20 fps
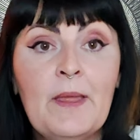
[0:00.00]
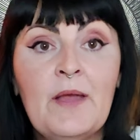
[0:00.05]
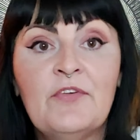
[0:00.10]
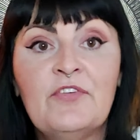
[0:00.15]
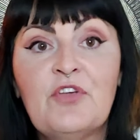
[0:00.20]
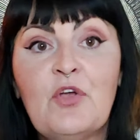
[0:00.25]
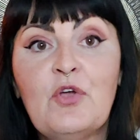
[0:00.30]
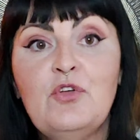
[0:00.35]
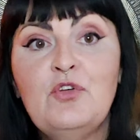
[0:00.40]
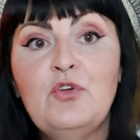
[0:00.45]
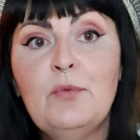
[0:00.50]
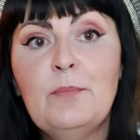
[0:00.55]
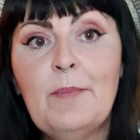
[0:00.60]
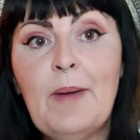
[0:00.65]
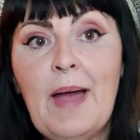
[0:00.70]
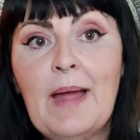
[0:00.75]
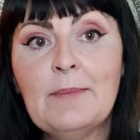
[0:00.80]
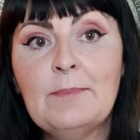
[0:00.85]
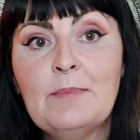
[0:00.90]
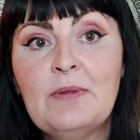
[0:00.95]
So you
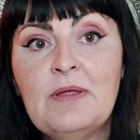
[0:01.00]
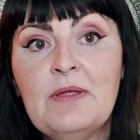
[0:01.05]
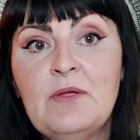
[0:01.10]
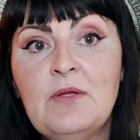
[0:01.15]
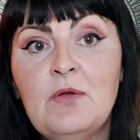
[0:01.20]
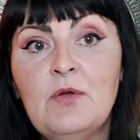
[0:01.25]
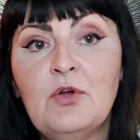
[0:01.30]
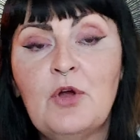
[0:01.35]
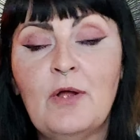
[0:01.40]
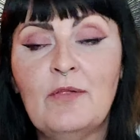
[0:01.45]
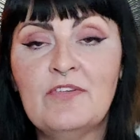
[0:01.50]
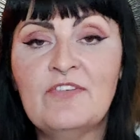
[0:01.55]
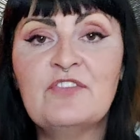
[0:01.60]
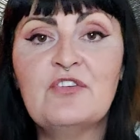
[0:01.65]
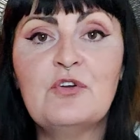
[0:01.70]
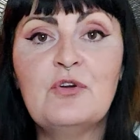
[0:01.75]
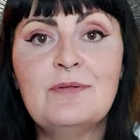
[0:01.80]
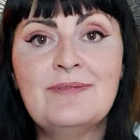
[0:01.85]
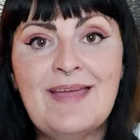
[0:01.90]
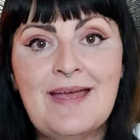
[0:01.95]
might be
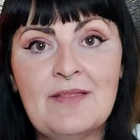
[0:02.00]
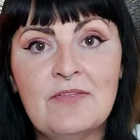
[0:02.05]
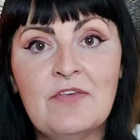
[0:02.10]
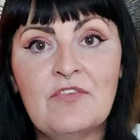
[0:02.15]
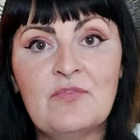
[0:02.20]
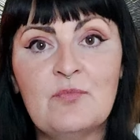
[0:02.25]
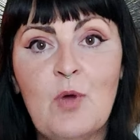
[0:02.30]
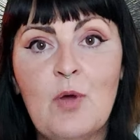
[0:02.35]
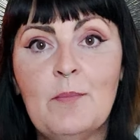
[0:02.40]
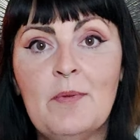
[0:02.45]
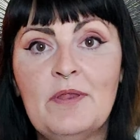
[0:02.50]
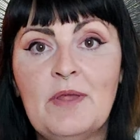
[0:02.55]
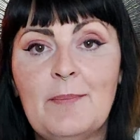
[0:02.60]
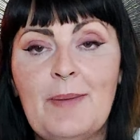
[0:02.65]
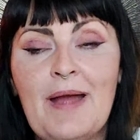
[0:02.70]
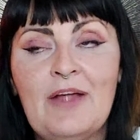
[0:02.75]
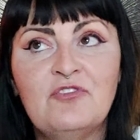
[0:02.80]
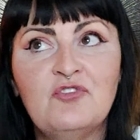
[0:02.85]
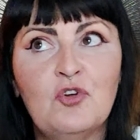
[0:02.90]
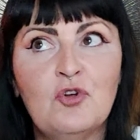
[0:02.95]
concerned at this moment
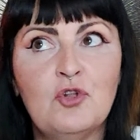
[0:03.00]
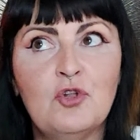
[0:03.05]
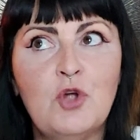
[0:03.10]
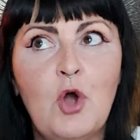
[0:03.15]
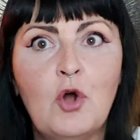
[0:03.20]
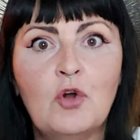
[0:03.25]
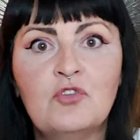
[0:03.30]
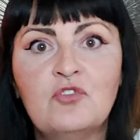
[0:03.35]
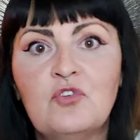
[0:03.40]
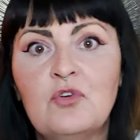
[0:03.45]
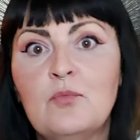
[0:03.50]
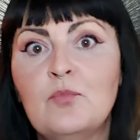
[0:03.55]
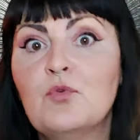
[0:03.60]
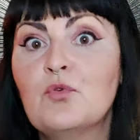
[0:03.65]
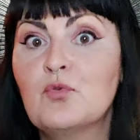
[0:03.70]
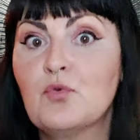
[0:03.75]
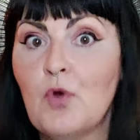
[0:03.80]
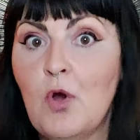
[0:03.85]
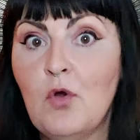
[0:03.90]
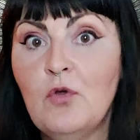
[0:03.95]
about your
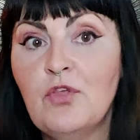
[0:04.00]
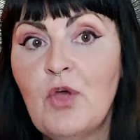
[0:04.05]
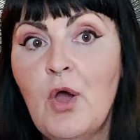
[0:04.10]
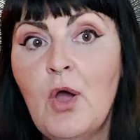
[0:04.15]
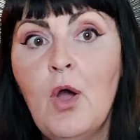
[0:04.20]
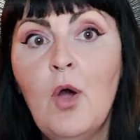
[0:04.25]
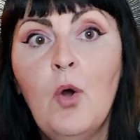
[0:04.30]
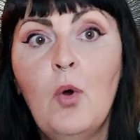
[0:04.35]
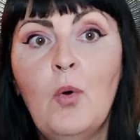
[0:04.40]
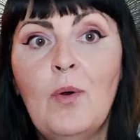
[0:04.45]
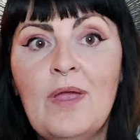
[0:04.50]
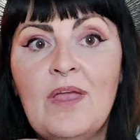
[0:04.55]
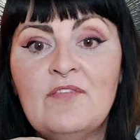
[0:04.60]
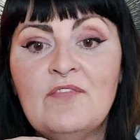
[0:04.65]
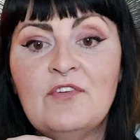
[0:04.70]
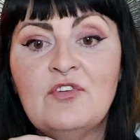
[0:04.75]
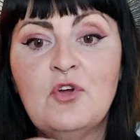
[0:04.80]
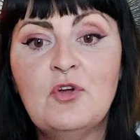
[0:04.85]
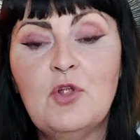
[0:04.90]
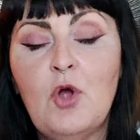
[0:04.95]
long-term growth or
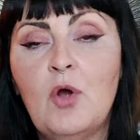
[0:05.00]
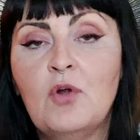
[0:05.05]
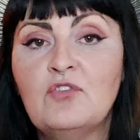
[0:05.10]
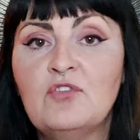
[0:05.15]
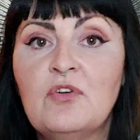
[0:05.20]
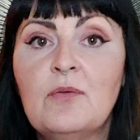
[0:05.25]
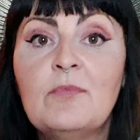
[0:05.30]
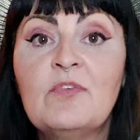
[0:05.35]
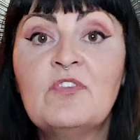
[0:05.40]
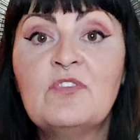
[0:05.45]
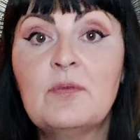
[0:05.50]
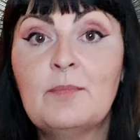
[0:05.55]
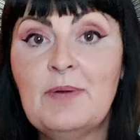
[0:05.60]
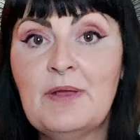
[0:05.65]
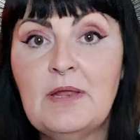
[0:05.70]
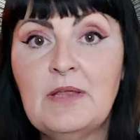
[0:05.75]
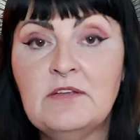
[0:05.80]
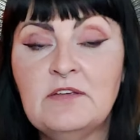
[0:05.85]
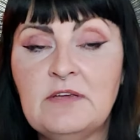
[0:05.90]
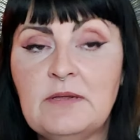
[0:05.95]
even your long-term
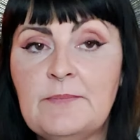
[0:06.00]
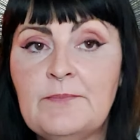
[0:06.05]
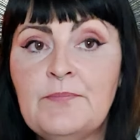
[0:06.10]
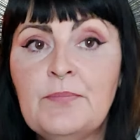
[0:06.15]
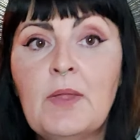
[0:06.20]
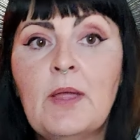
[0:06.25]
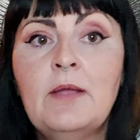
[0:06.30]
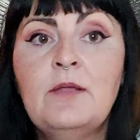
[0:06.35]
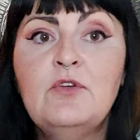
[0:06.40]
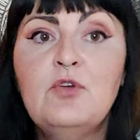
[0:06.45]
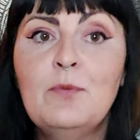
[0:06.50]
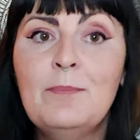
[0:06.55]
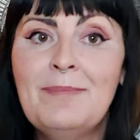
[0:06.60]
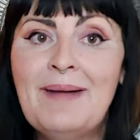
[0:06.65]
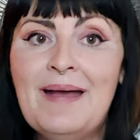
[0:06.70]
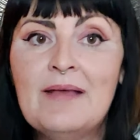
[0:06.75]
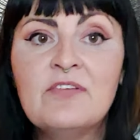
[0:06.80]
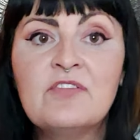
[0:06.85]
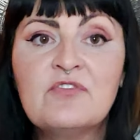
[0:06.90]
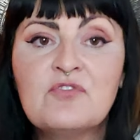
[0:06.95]
stability. You
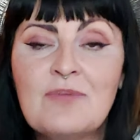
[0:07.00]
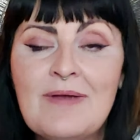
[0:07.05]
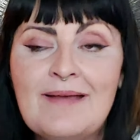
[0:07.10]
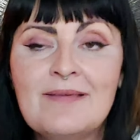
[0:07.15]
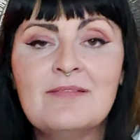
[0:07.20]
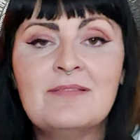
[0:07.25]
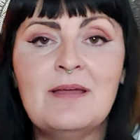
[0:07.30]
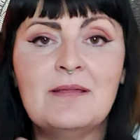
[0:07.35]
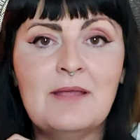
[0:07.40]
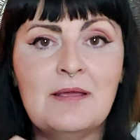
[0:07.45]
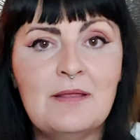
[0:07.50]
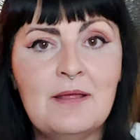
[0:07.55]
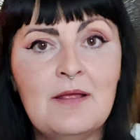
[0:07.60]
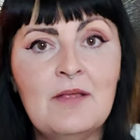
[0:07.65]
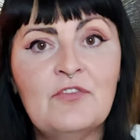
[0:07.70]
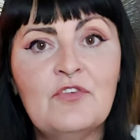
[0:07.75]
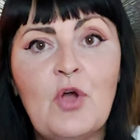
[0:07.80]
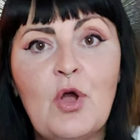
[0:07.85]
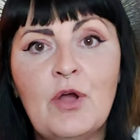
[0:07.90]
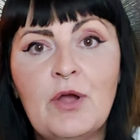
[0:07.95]
must trust that
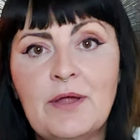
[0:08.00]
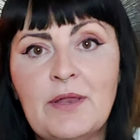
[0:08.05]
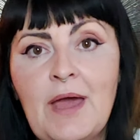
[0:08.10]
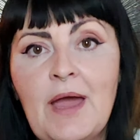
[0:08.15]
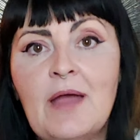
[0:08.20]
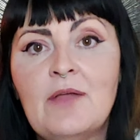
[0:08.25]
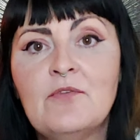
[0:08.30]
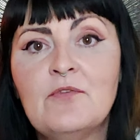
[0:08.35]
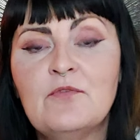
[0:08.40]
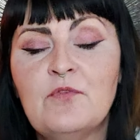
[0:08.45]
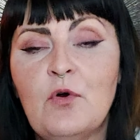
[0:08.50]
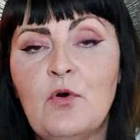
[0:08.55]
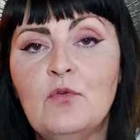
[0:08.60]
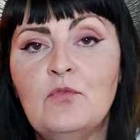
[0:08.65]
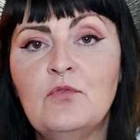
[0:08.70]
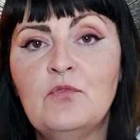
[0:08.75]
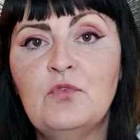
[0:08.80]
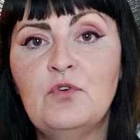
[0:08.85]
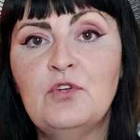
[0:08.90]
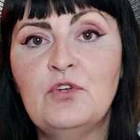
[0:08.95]
things are going to
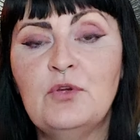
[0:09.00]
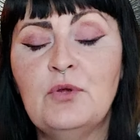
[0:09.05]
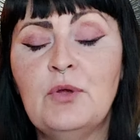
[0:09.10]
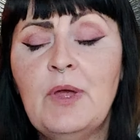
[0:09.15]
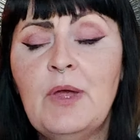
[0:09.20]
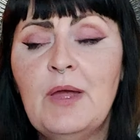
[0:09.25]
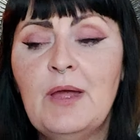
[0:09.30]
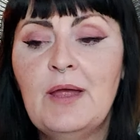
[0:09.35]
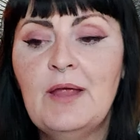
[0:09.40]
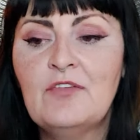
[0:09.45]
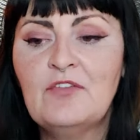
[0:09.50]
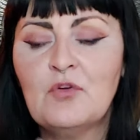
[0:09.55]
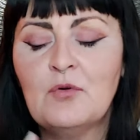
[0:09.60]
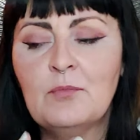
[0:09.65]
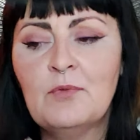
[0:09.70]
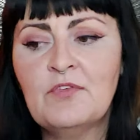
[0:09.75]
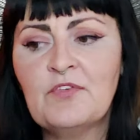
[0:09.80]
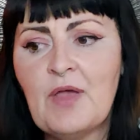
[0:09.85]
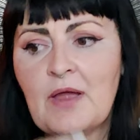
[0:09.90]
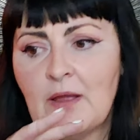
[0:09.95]
unfold for you. It's
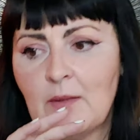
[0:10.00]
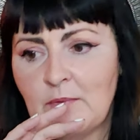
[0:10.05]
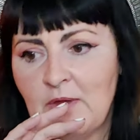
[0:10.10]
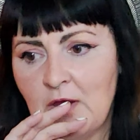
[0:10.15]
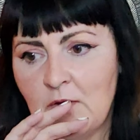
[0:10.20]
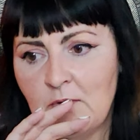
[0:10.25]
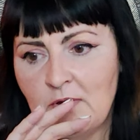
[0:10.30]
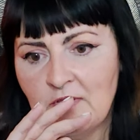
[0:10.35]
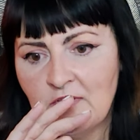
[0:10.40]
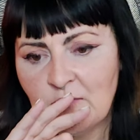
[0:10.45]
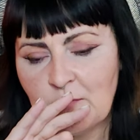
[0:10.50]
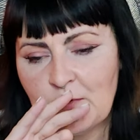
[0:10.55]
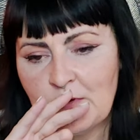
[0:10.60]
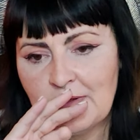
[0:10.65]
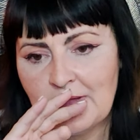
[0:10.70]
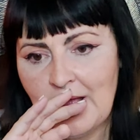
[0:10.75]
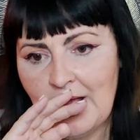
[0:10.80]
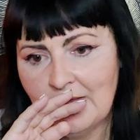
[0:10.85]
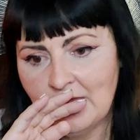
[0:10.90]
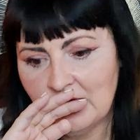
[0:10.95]
almost like I'm hearing
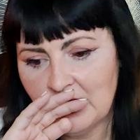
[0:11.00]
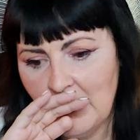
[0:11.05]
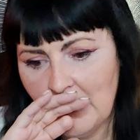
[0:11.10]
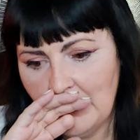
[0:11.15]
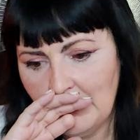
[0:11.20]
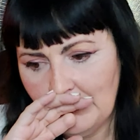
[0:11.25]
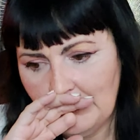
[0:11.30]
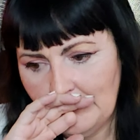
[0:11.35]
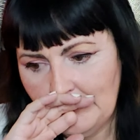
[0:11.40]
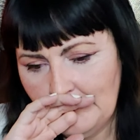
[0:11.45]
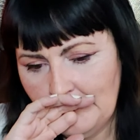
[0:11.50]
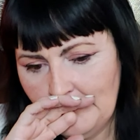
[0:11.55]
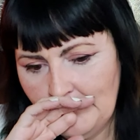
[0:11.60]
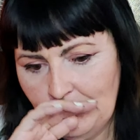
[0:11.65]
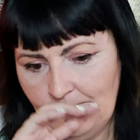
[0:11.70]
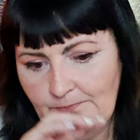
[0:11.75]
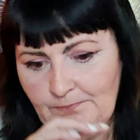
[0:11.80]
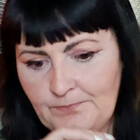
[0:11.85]
Spirit Guide say,